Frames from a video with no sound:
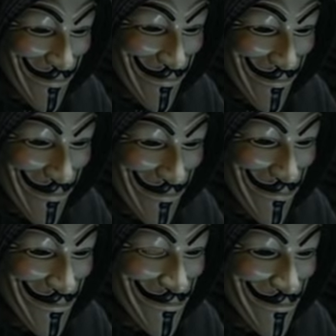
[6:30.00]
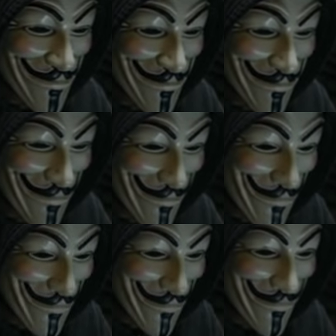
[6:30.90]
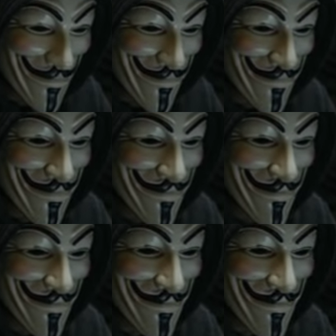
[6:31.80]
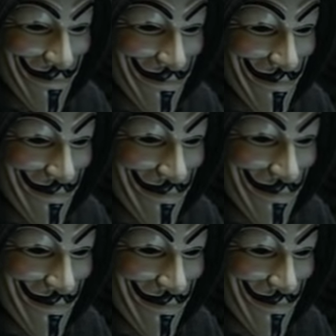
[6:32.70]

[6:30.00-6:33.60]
No one is speaking in this clip.